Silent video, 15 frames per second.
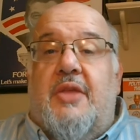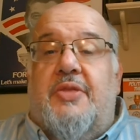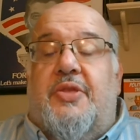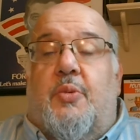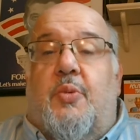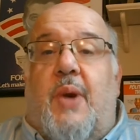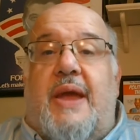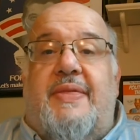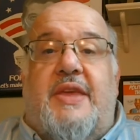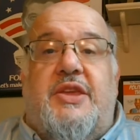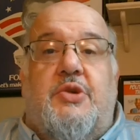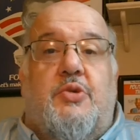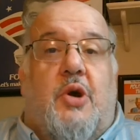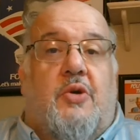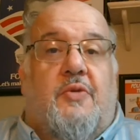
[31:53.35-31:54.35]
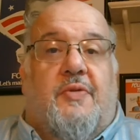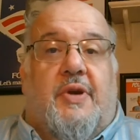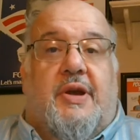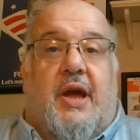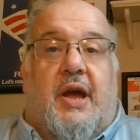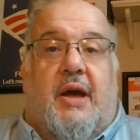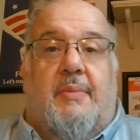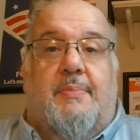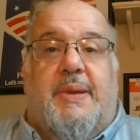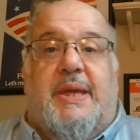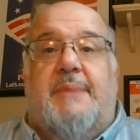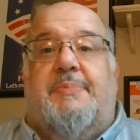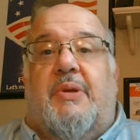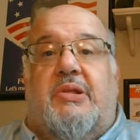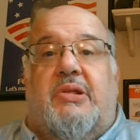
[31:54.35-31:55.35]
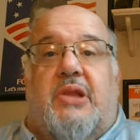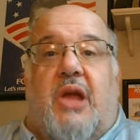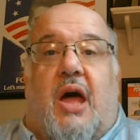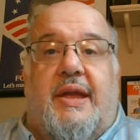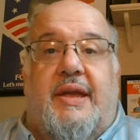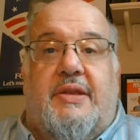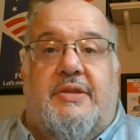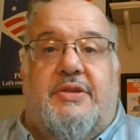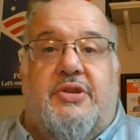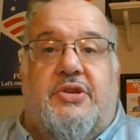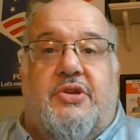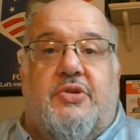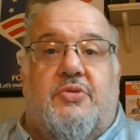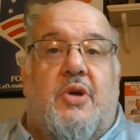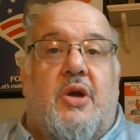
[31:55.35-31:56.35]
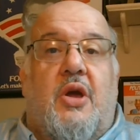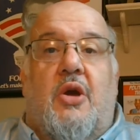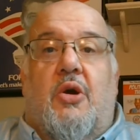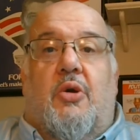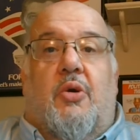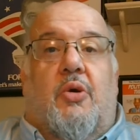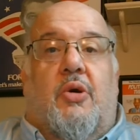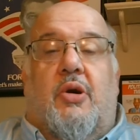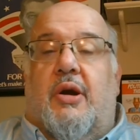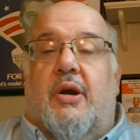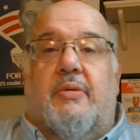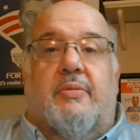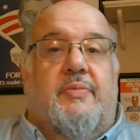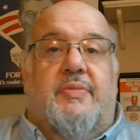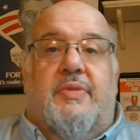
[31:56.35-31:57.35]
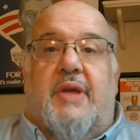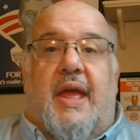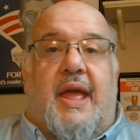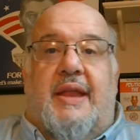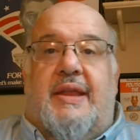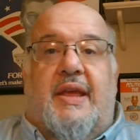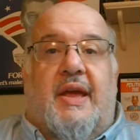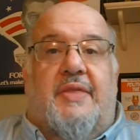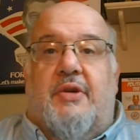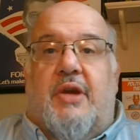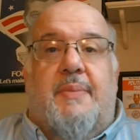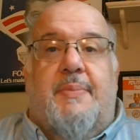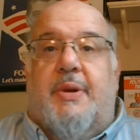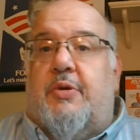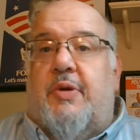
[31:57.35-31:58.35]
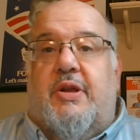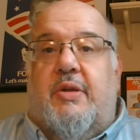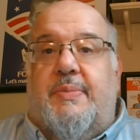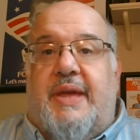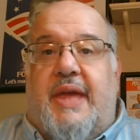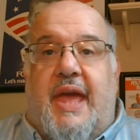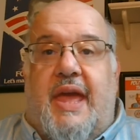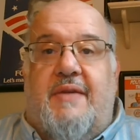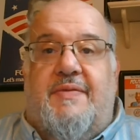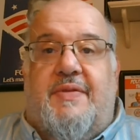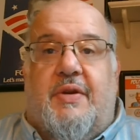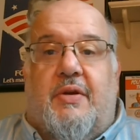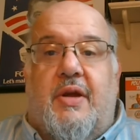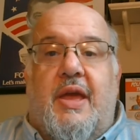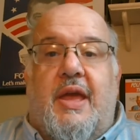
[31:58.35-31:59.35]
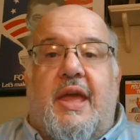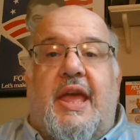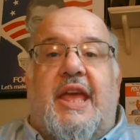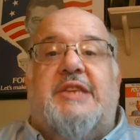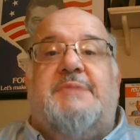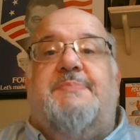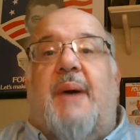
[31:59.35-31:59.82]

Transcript: The way that you overcome people lying to you or any other hypocritical behavior is